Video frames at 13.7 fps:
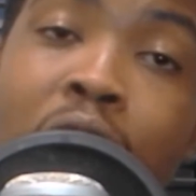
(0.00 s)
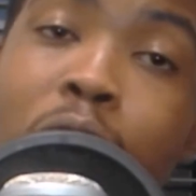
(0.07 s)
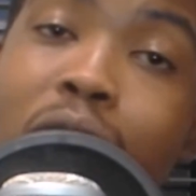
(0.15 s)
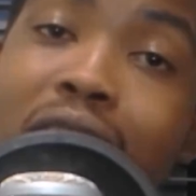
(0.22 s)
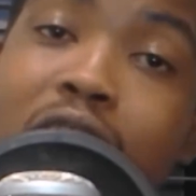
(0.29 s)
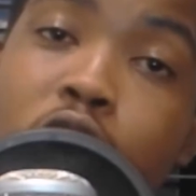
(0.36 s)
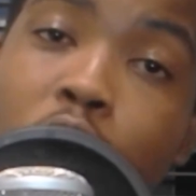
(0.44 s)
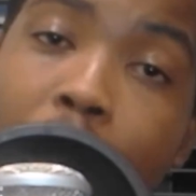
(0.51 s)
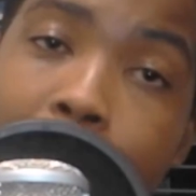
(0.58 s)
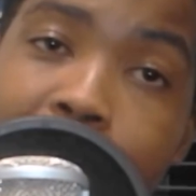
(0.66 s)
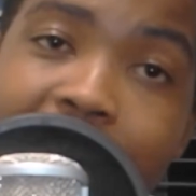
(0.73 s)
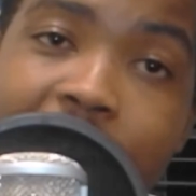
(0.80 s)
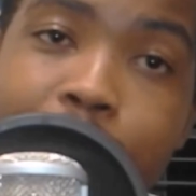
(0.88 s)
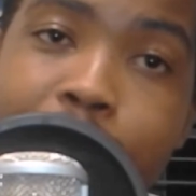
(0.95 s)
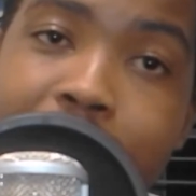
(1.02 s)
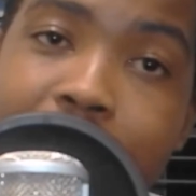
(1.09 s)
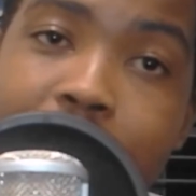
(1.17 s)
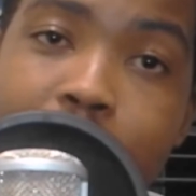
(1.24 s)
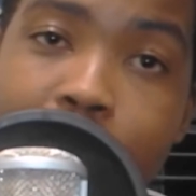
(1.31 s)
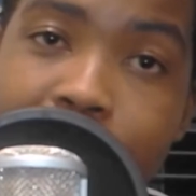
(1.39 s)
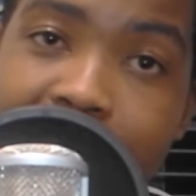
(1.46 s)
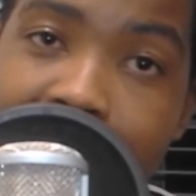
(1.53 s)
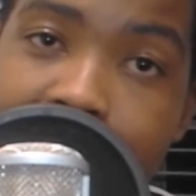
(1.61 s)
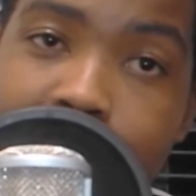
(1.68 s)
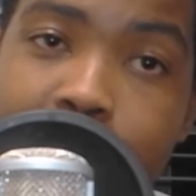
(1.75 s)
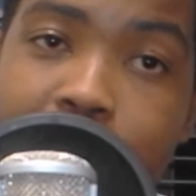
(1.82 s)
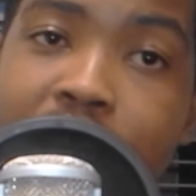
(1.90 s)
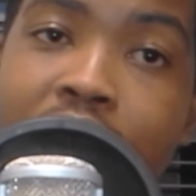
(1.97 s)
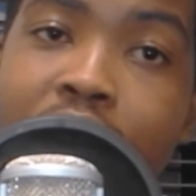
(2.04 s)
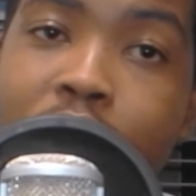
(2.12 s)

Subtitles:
You're the top 5% of the country.